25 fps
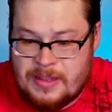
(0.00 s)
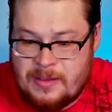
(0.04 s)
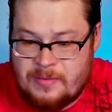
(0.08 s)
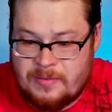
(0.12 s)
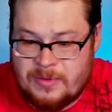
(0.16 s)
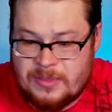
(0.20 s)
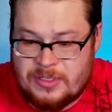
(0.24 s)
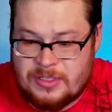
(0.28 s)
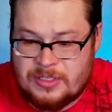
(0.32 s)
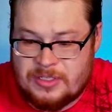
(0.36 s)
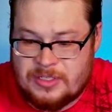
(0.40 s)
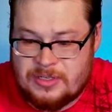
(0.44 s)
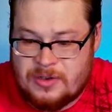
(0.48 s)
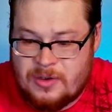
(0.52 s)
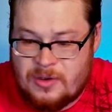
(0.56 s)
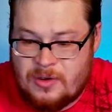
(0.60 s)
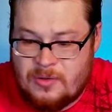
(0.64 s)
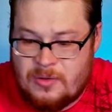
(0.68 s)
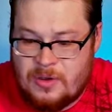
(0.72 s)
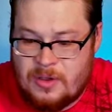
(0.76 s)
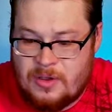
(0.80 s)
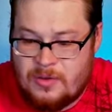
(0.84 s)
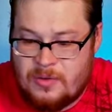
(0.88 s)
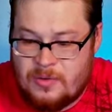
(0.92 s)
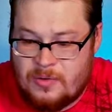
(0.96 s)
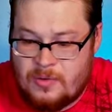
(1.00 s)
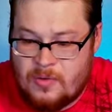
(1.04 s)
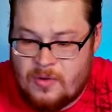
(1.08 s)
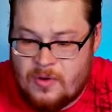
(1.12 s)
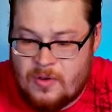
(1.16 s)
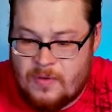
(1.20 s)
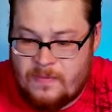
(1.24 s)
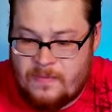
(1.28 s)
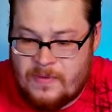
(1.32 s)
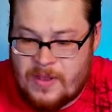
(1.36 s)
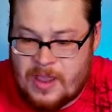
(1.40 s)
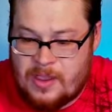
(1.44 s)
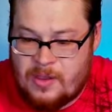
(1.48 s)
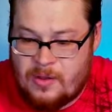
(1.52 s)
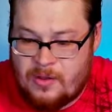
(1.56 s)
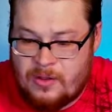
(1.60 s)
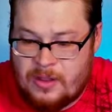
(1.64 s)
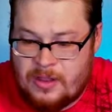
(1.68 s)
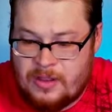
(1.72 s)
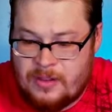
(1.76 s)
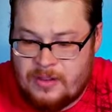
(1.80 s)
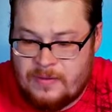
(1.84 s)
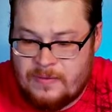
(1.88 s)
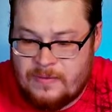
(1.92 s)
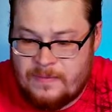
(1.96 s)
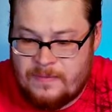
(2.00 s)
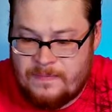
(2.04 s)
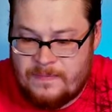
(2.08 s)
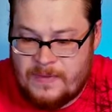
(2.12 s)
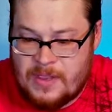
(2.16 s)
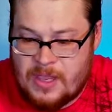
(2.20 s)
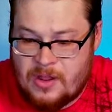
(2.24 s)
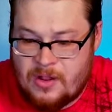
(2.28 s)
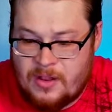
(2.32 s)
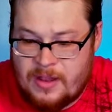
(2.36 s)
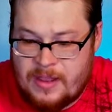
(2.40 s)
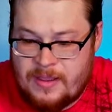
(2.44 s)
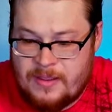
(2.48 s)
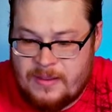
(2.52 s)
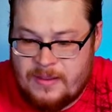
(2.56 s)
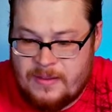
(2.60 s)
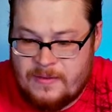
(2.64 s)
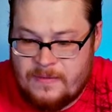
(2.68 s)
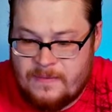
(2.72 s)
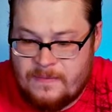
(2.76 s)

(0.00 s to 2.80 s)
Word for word: That one's so cool. Viola Viola?